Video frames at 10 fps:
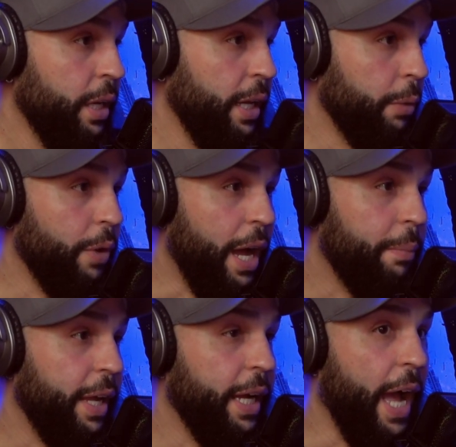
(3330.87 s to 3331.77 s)
like where I'm
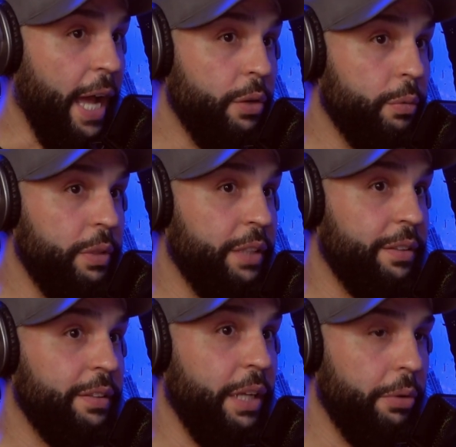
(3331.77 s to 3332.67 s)
like I don't
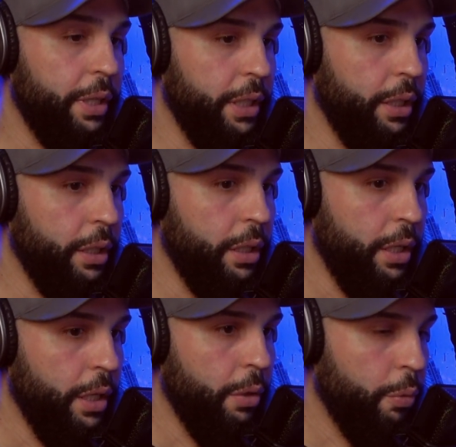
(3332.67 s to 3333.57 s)
necessarily
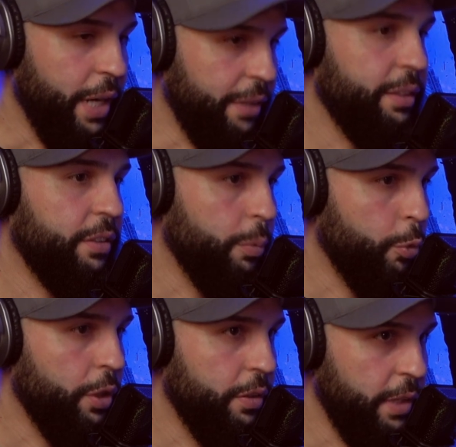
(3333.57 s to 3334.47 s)
when I see
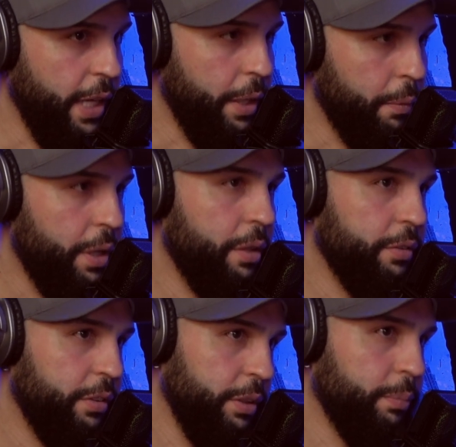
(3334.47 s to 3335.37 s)
someone say, well,
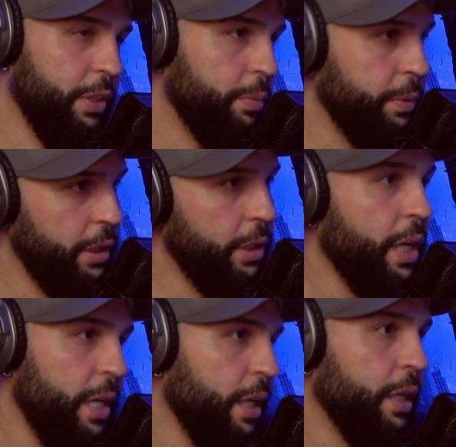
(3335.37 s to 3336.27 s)
she must be
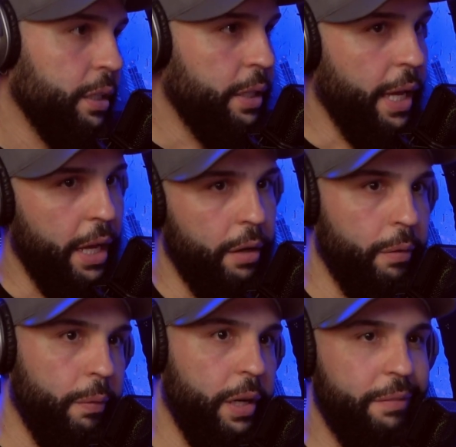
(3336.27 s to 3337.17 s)
gay
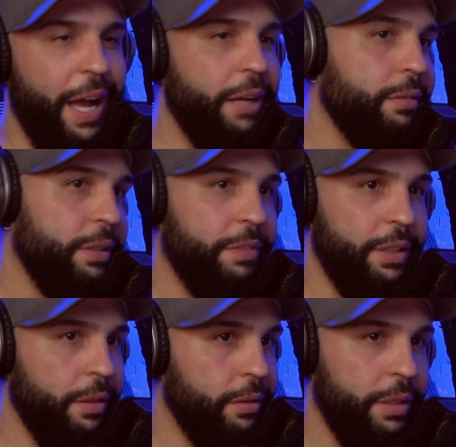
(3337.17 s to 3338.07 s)
or whatever. I don't
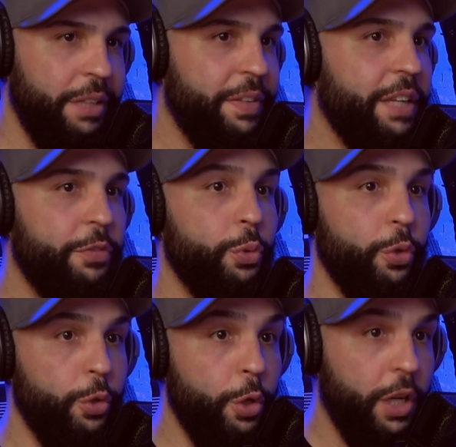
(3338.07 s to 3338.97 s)
even if you
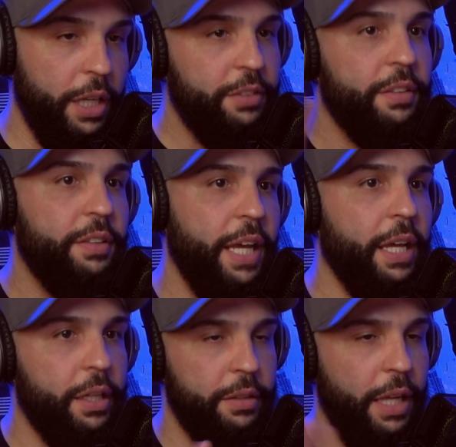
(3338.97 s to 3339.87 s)
look, let's just
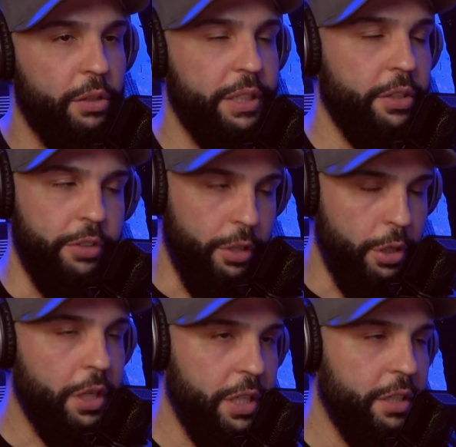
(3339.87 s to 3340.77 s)
say because I don't think there's a
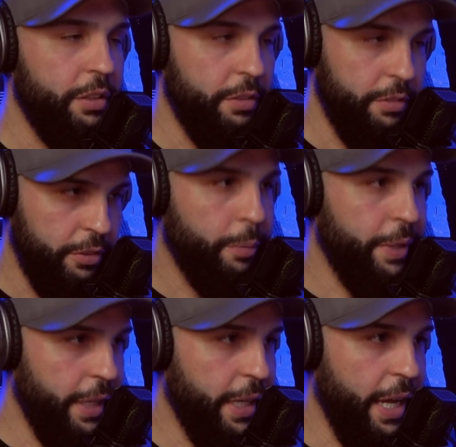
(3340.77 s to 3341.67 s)
look to
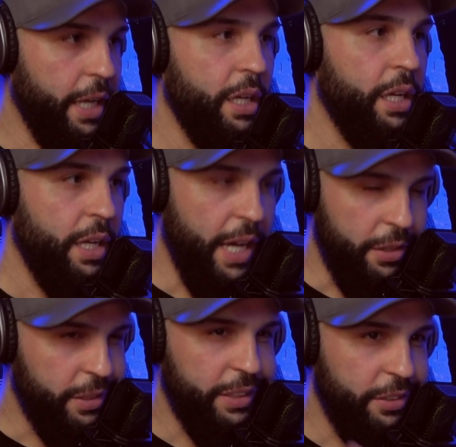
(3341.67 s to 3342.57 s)
being gay. I
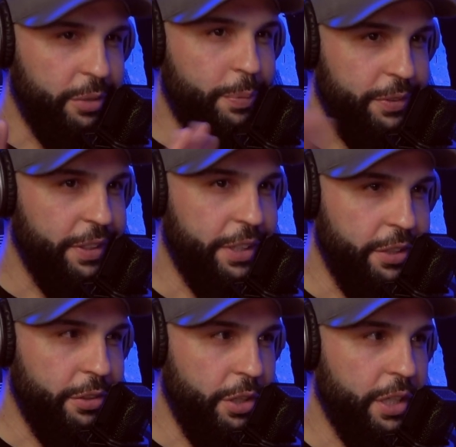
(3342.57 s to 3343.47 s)
don't think there's a
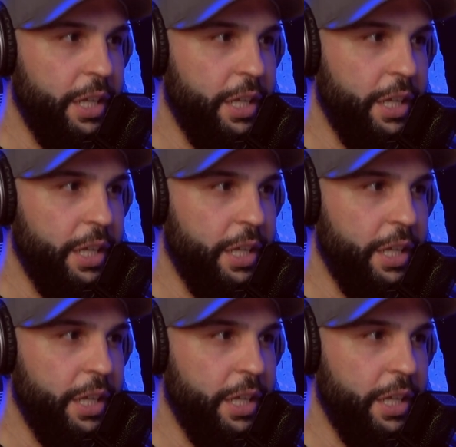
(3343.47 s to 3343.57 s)
particular look.